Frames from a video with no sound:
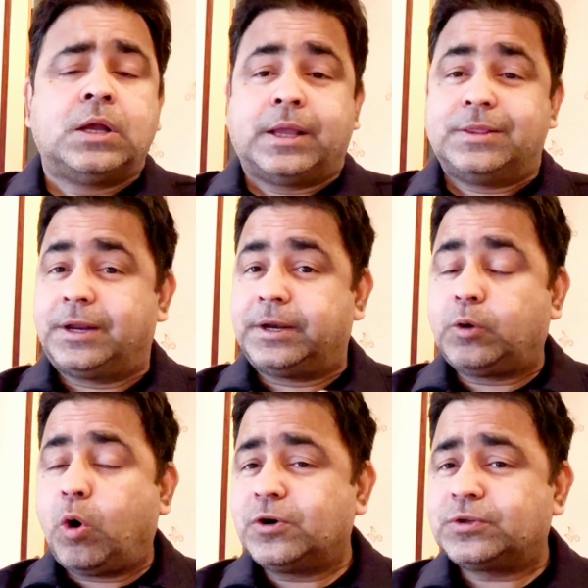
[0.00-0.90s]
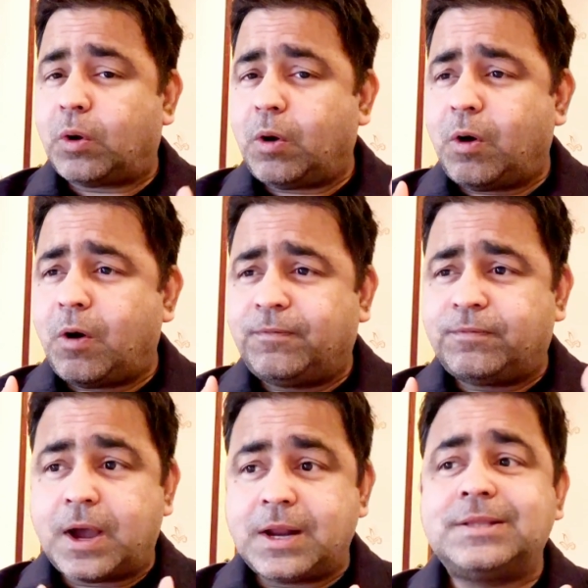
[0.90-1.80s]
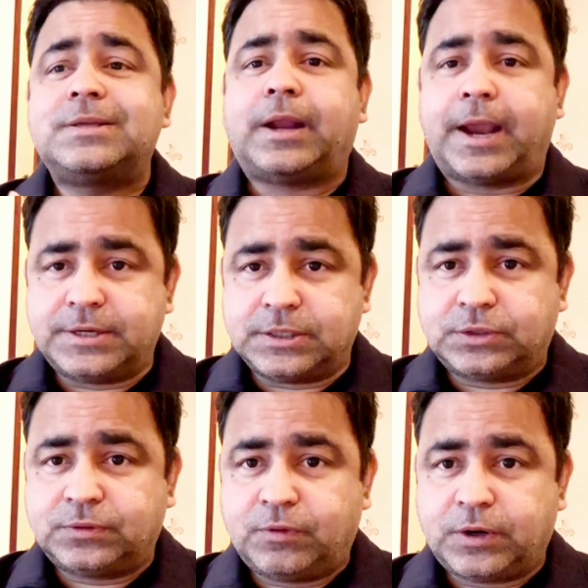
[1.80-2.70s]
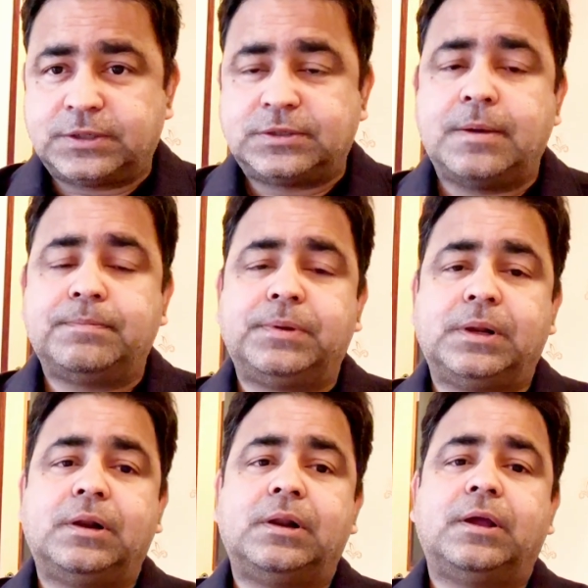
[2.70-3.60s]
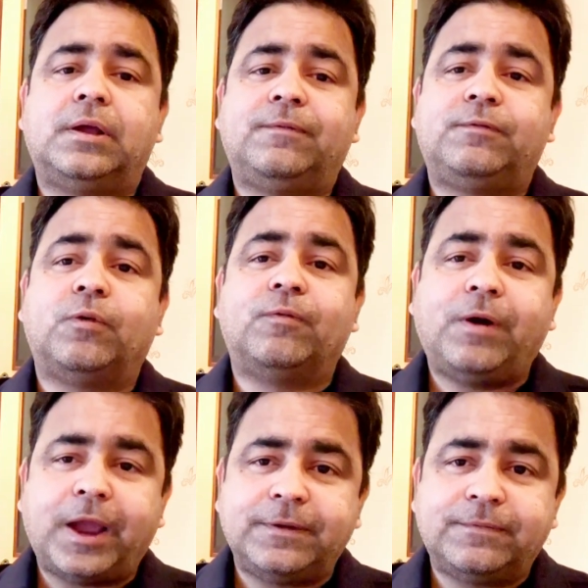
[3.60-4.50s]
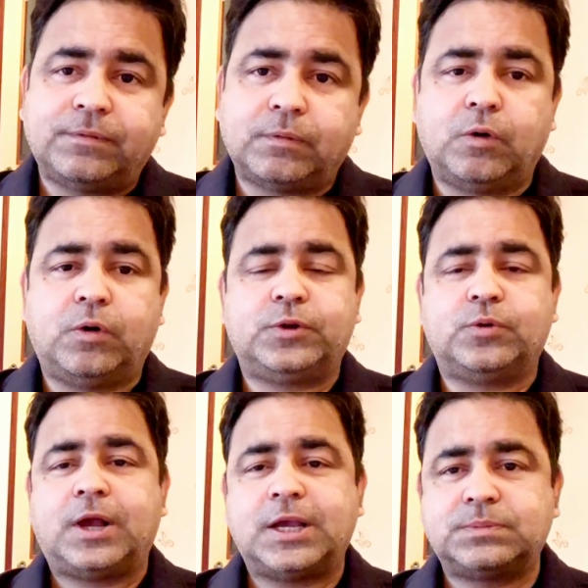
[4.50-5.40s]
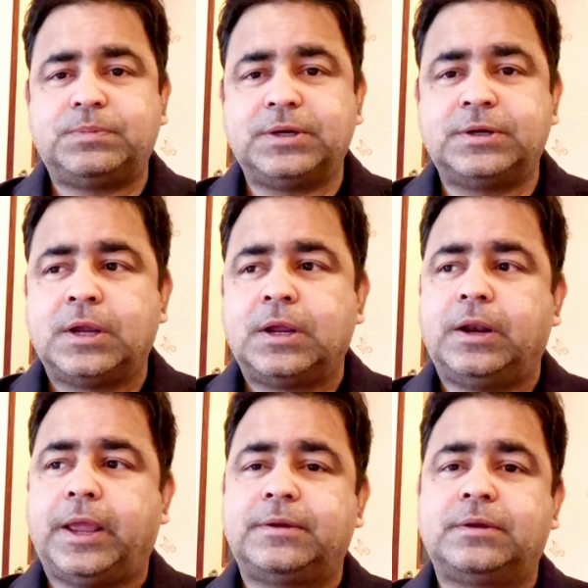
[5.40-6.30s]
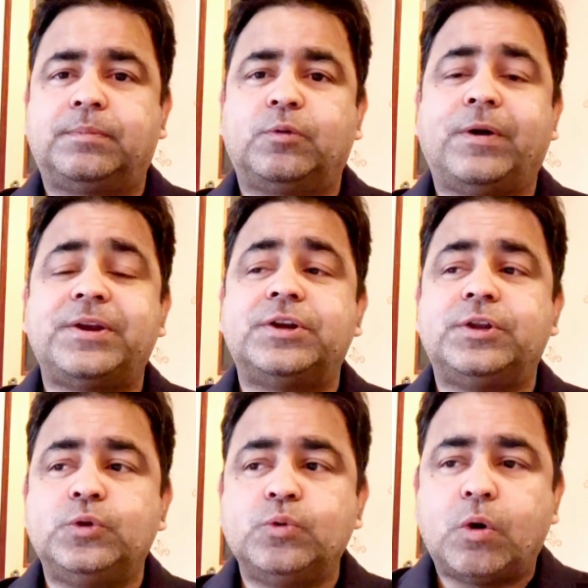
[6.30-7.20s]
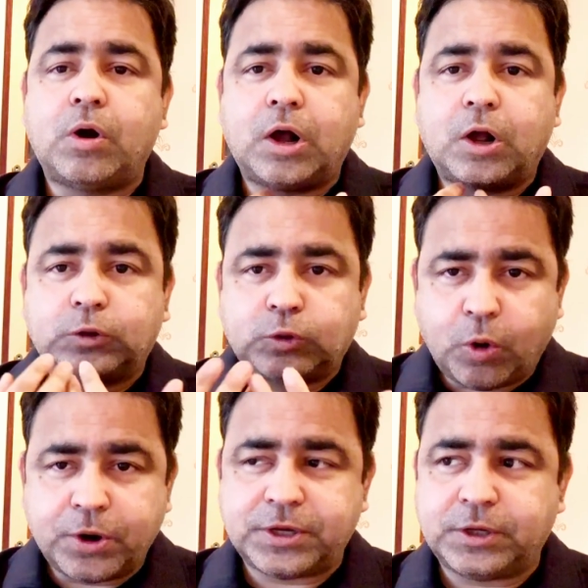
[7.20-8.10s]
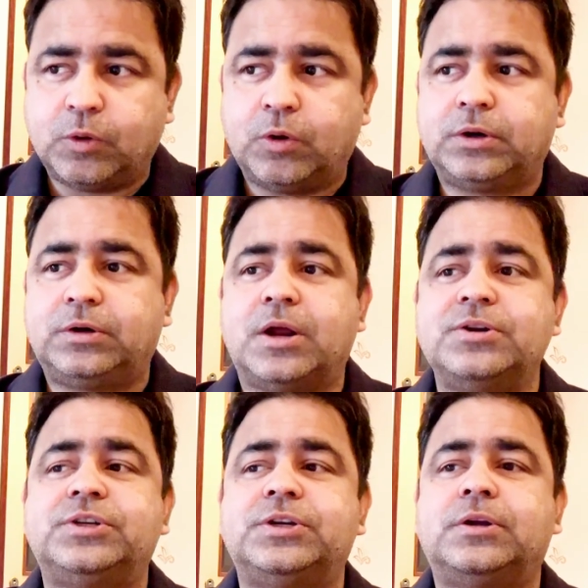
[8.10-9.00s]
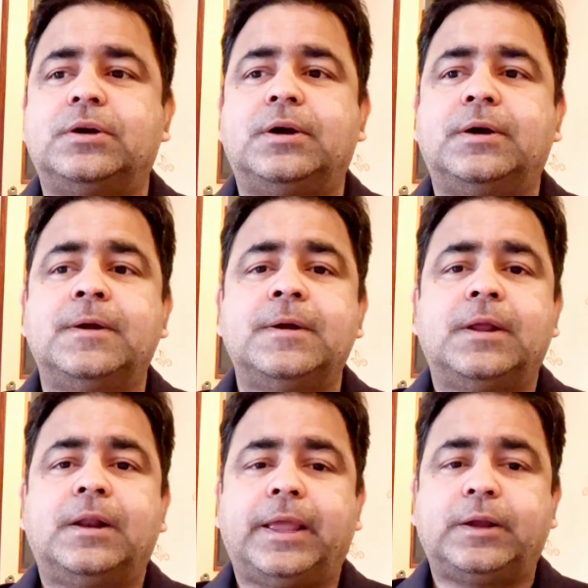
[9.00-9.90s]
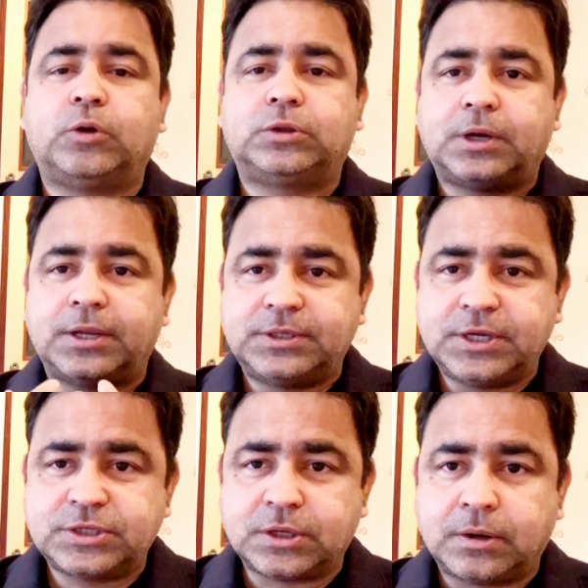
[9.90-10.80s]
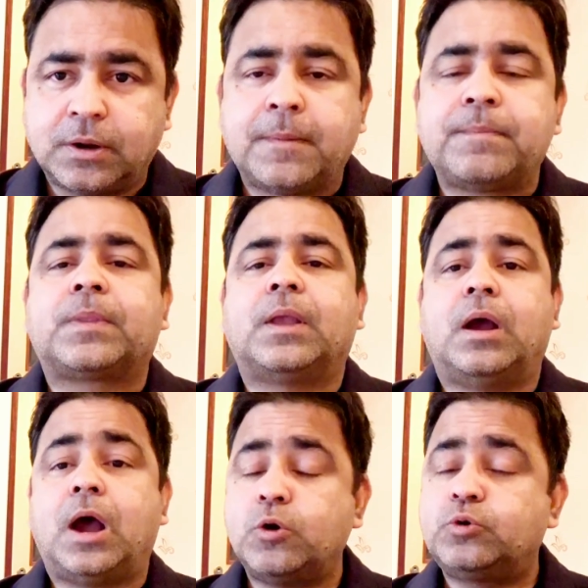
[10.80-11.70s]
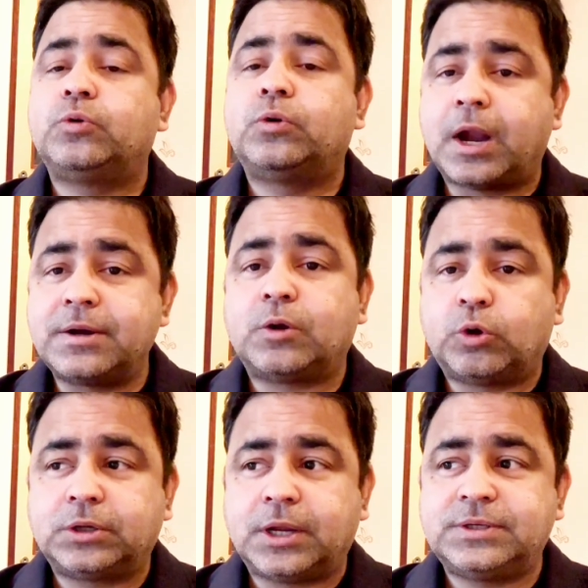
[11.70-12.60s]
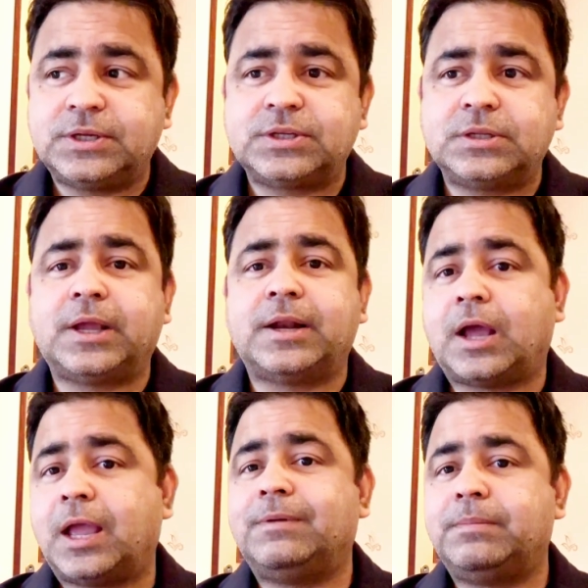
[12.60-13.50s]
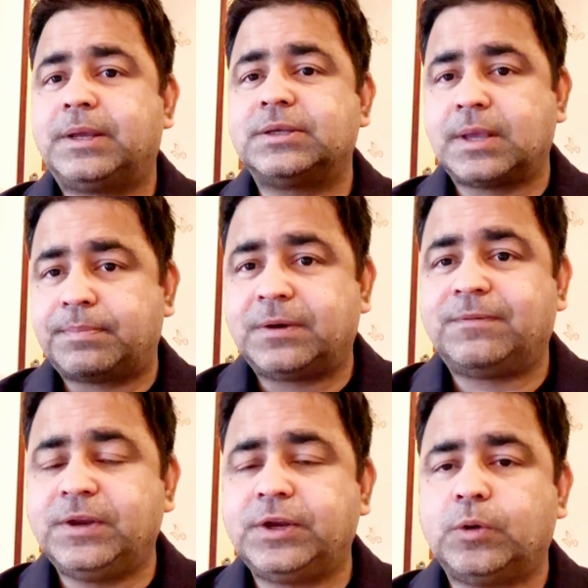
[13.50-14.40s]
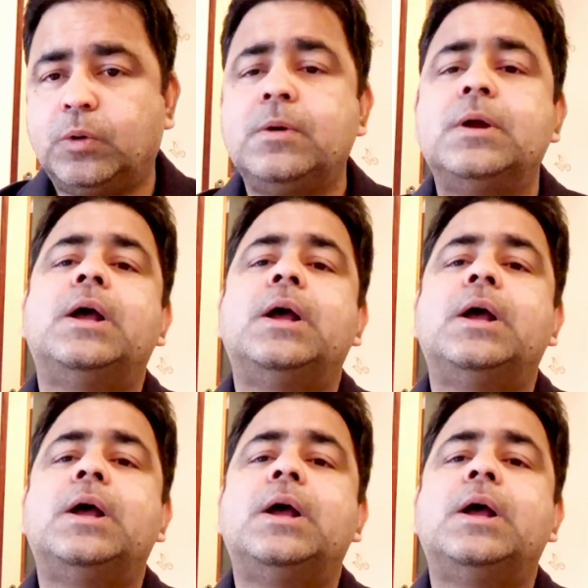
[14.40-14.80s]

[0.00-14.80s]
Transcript: The records of another adult, for example, if your wife or your husband provided you authority or granted authorization, how to grant authorization, then I will make a separate video.